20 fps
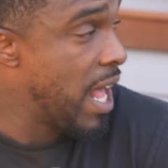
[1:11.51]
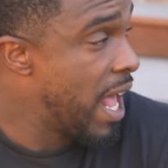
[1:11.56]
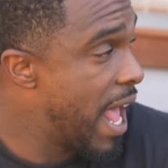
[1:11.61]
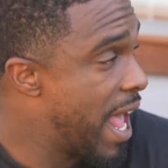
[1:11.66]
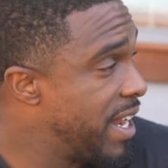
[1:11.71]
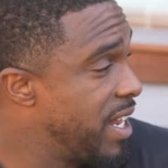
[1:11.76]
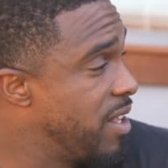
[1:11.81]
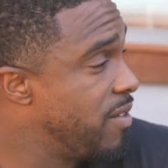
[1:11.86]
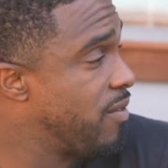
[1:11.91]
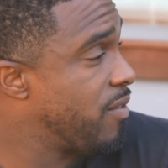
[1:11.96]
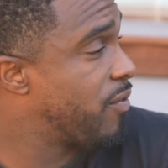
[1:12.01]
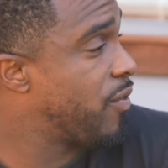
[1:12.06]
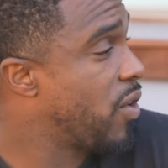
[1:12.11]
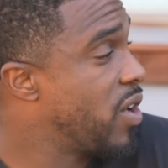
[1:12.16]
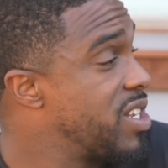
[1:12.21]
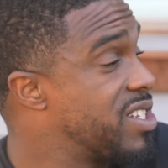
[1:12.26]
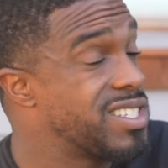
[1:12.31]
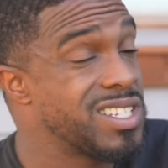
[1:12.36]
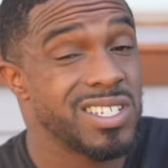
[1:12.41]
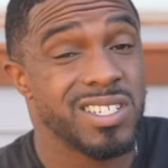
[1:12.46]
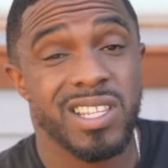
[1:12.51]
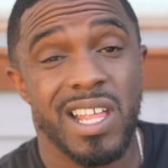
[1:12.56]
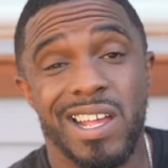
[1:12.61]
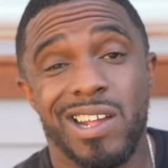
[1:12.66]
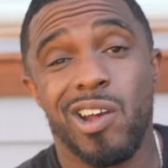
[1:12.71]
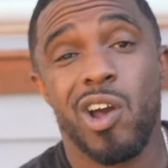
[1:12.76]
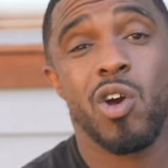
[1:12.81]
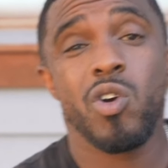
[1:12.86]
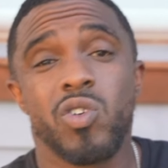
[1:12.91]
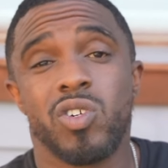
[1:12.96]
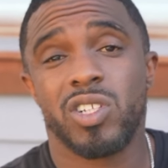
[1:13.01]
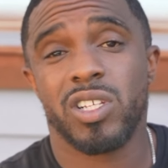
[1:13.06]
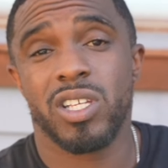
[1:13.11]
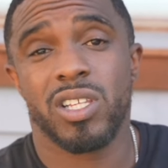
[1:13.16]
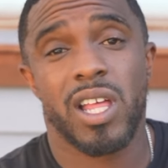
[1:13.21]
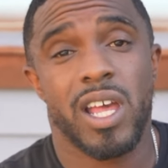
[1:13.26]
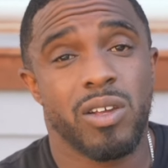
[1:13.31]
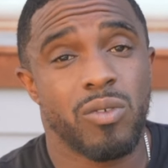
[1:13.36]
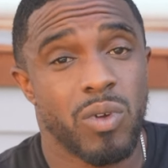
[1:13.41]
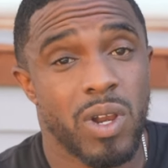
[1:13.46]
And even, for instance, like Oakley,
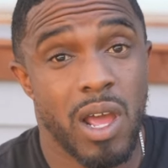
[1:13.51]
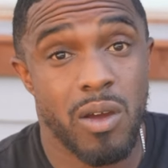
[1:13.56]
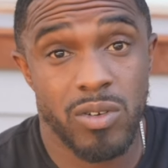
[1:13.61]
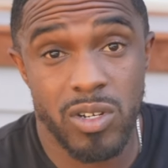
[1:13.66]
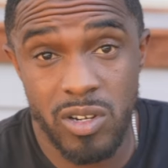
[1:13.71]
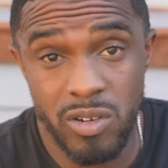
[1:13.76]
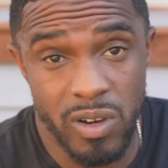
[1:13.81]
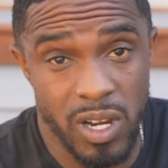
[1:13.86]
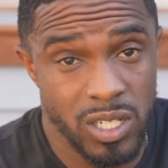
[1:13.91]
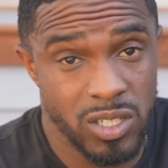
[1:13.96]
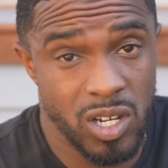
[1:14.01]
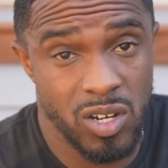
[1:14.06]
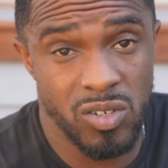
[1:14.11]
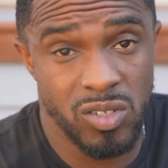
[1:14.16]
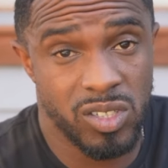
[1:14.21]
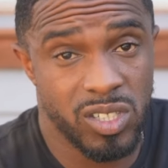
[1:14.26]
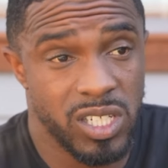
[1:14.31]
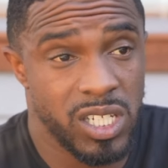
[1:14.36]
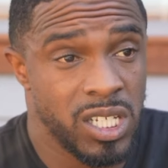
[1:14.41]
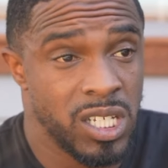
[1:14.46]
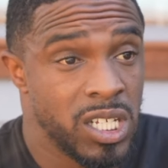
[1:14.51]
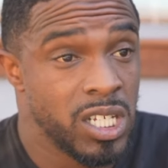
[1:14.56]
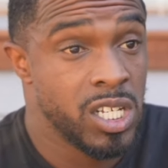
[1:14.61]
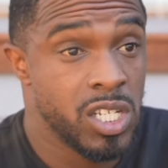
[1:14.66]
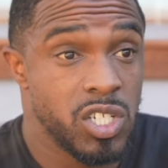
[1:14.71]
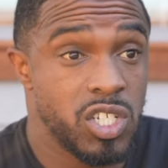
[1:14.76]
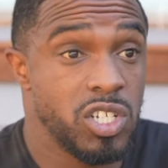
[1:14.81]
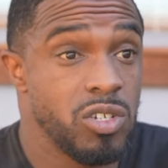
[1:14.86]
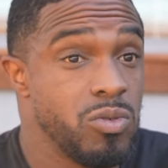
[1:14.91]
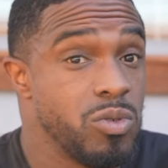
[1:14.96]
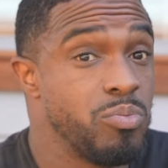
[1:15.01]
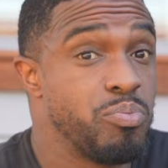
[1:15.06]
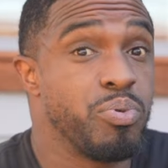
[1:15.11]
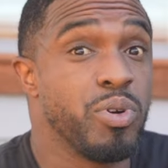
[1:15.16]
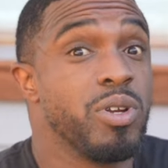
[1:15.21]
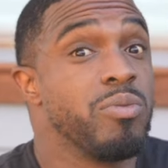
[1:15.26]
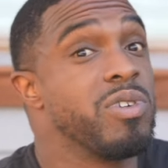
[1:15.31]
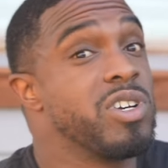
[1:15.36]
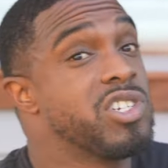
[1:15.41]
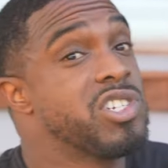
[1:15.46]
like when I would correct Oakley, she would
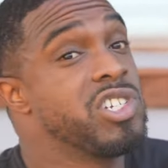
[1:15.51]
pretty much